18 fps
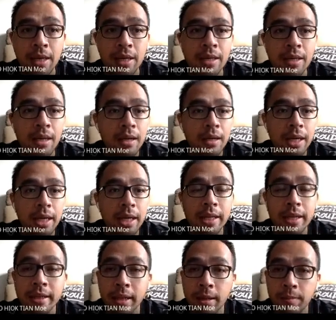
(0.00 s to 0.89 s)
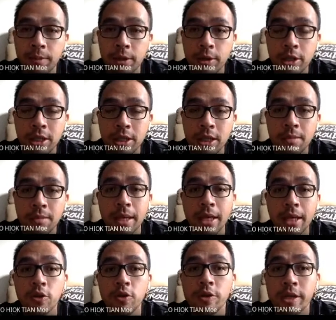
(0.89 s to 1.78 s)
Calculate the temperature by
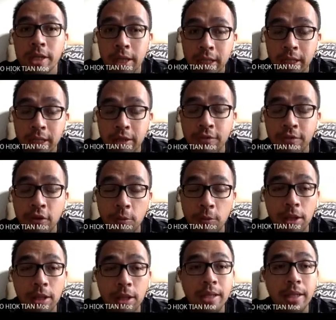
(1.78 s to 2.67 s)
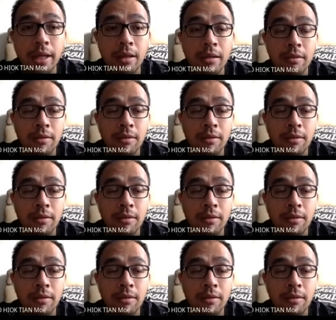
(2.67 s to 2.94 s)
using the formula that